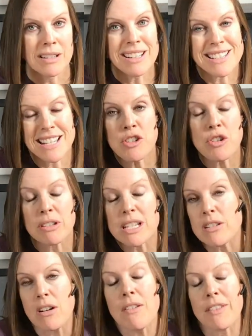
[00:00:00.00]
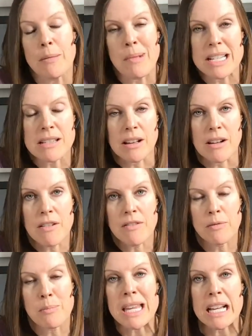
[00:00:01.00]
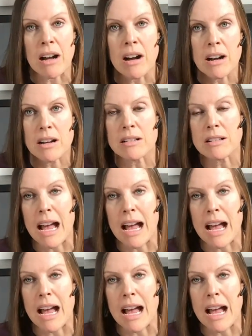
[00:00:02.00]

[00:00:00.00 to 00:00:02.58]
essentially starving myself because